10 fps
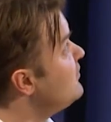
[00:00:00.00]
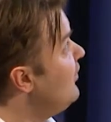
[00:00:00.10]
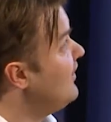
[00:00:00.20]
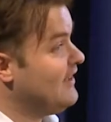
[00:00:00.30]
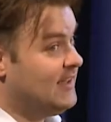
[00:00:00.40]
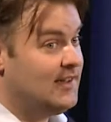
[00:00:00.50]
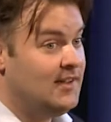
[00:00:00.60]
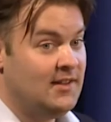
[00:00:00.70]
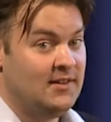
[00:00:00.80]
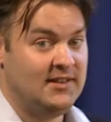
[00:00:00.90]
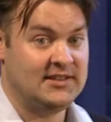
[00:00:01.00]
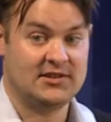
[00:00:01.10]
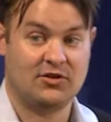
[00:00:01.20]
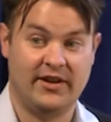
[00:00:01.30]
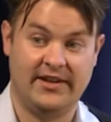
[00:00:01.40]
So I think this is
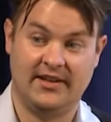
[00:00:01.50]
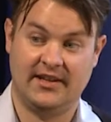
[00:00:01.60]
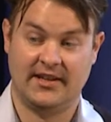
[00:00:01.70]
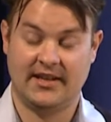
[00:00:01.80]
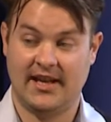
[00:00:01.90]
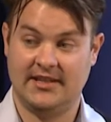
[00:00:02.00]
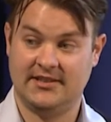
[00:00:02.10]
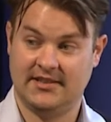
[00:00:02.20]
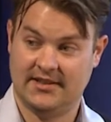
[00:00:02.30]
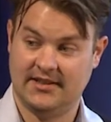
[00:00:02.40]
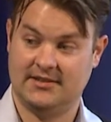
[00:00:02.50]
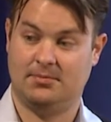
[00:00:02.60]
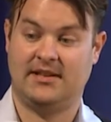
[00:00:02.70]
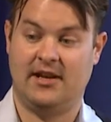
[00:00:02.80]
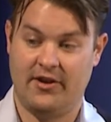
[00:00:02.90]
already an indication that these
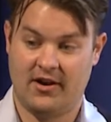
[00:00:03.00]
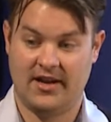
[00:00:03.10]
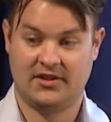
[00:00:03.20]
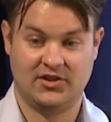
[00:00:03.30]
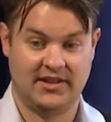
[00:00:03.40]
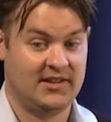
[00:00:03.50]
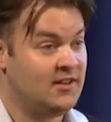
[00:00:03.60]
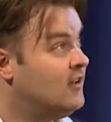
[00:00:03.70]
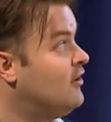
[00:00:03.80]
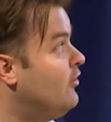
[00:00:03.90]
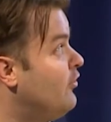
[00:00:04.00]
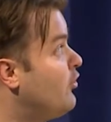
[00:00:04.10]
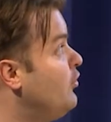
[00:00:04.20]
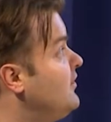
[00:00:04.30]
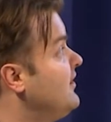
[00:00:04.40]
bacteria are actually
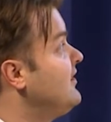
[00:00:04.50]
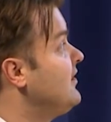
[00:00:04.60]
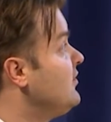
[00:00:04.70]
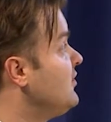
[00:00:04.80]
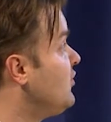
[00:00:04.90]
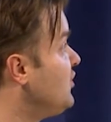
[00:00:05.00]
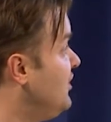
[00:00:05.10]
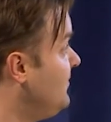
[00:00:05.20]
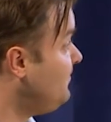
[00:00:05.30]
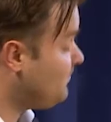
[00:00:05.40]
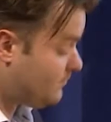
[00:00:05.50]
recruited as a consortium.